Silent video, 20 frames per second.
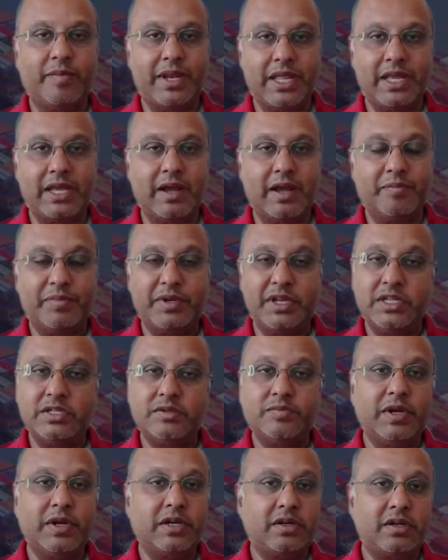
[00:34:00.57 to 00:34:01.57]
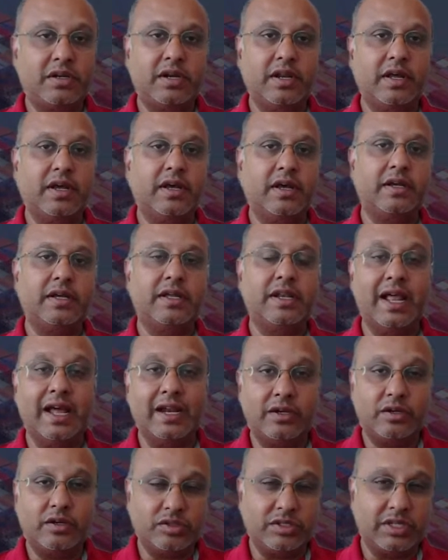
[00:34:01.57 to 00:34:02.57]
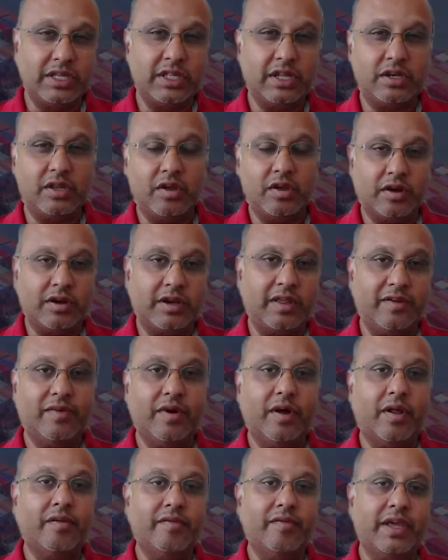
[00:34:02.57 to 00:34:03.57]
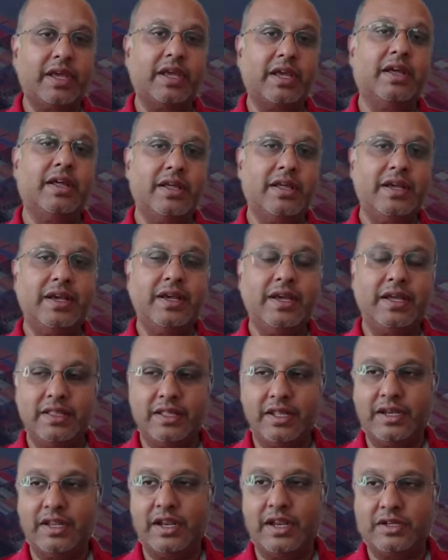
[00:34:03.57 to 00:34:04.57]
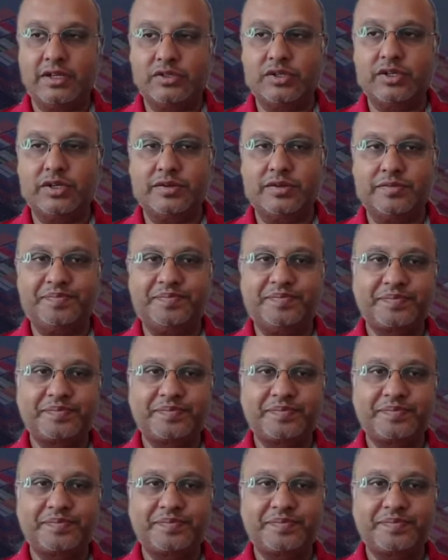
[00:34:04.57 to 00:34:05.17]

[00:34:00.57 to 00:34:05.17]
many companies. But glad to see that you're evolving in the direction.